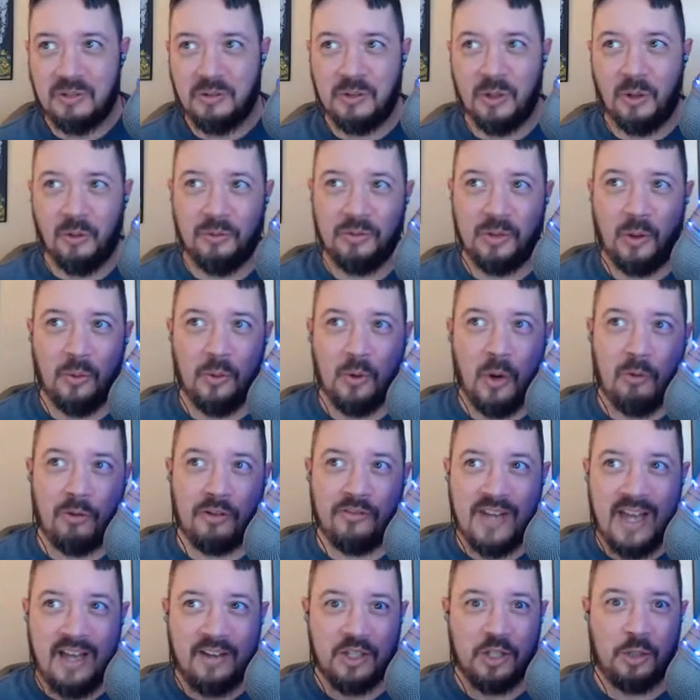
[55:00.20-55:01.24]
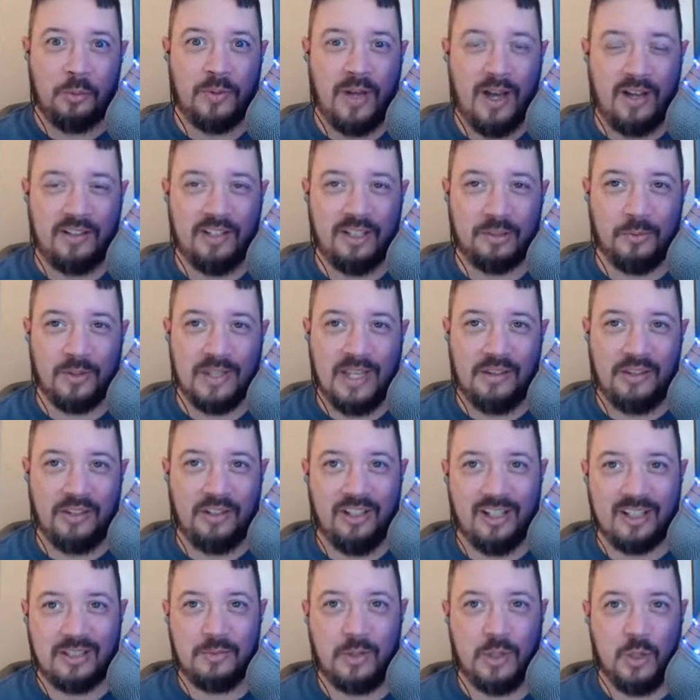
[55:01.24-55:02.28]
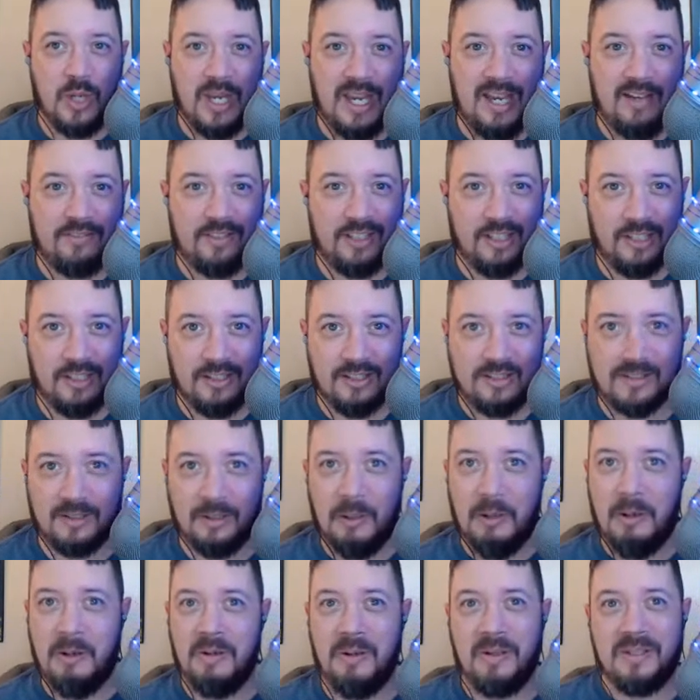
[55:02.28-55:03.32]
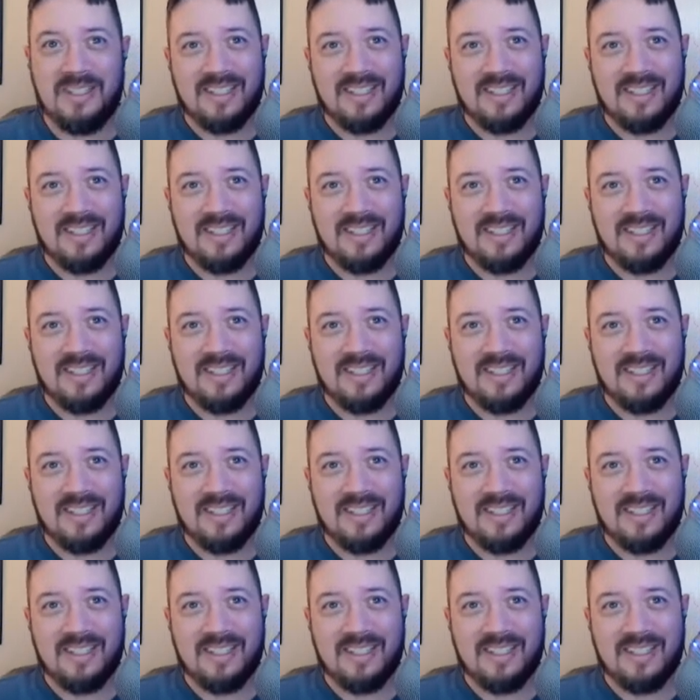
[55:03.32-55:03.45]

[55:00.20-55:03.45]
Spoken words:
don't overvalue your product. Without the customer, you have none. So it's